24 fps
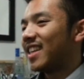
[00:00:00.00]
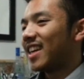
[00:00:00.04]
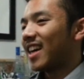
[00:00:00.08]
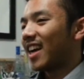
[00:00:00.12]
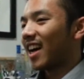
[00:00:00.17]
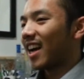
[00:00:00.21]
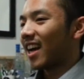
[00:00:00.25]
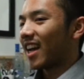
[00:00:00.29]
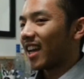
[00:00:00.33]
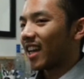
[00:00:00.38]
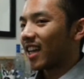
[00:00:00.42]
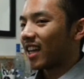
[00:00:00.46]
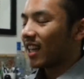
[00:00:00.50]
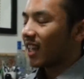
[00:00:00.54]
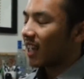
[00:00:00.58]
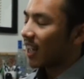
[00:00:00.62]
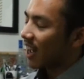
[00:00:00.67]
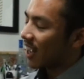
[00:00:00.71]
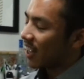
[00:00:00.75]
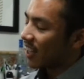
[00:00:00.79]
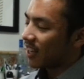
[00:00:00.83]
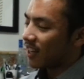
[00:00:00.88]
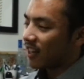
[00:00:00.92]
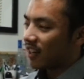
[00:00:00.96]
I
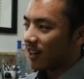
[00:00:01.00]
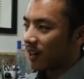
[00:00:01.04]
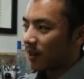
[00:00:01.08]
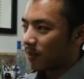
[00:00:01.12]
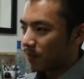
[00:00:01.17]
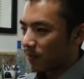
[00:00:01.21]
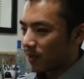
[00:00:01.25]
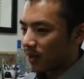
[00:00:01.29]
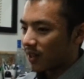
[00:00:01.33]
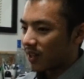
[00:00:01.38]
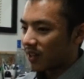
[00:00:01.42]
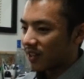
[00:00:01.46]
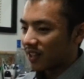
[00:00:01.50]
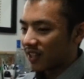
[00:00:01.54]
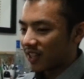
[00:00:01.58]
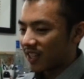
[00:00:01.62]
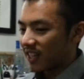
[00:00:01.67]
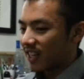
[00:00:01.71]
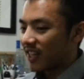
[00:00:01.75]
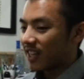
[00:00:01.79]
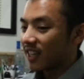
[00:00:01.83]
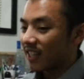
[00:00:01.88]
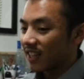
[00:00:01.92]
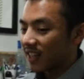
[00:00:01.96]
ended up
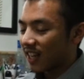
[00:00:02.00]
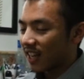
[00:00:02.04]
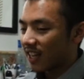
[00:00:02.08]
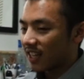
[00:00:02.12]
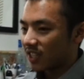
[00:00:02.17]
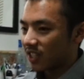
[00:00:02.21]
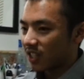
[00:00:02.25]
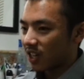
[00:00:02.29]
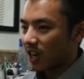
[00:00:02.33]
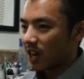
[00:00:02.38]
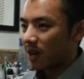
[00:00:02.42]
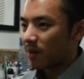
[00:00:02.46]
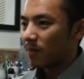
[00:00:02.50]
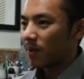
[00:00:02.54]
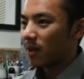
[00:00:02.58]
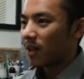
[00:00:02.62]
getting that job.